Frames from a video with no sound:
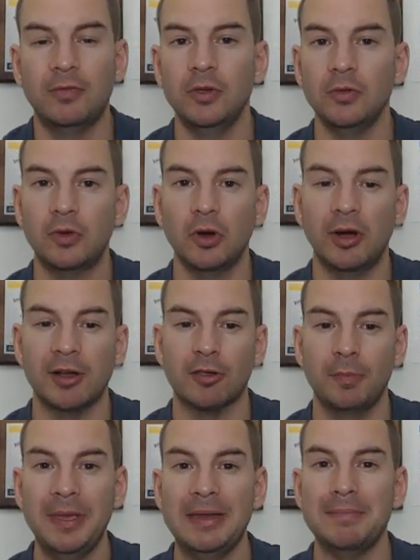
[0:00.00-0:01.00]
If you've got a
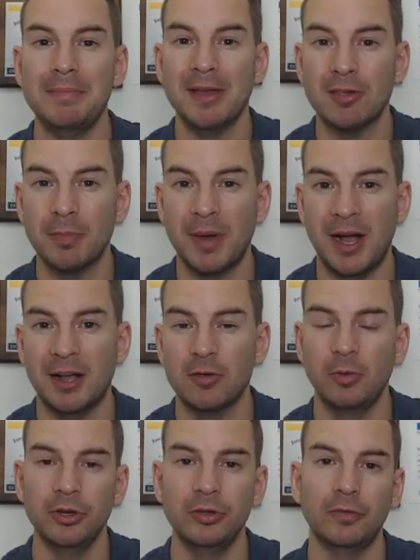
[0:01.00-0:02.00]
speed
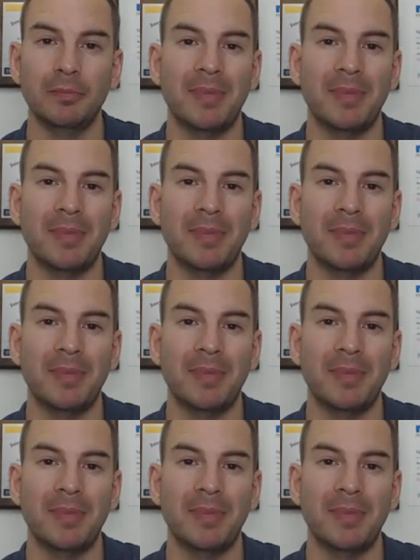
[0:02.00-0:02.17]
mismatch where you've